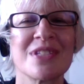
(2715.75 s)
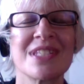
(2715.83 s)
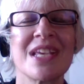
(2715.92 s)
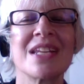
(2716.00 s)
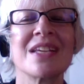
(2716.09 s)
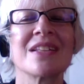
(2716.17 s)

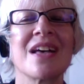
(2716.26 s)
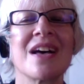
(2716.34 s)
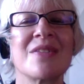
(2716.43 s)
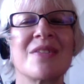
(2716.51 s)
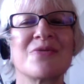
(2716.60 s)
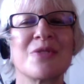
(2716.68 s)
Sending
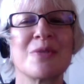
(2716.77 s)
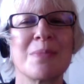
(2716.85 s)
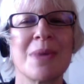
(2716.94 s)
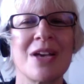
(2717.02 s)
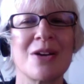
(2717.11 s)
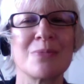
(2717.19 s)
love from
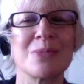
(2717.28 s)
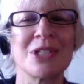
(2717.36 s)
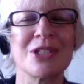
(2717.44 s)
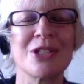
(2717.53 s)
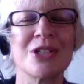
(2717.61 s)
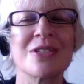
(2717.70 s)
my home to
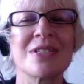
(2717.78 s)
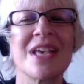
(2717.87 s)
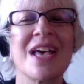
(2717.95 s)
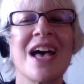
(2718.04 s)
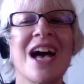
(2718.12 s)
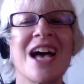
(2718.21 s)
yours,
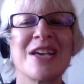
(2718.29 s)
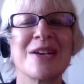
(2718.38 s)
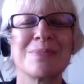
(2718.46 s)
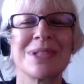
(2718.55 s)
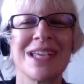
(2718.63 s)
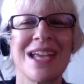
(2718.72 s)
I
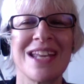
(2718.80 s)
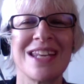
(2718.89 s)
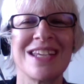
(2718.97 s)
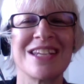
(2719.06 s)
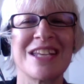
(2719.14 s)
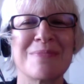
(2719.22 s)
am
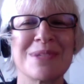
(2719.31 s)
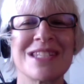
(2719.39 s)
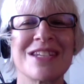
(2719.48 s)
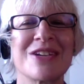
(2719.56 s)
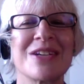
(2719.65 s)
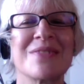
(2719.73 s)
Pleiadian
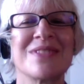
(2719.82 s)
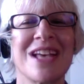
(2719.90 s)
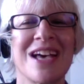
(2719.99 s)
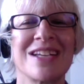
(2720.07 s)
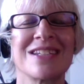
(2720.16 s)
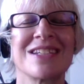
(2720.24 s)
Emissary of
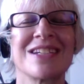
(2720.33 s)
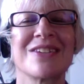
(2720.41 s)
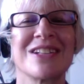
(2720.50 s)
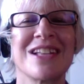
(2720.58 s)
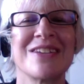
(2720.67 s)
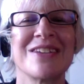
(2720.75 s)
Light,
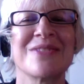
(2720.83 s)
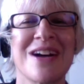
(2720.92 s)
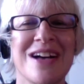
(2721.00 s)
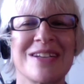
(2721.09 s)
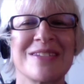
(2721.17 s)
Caroline Ra.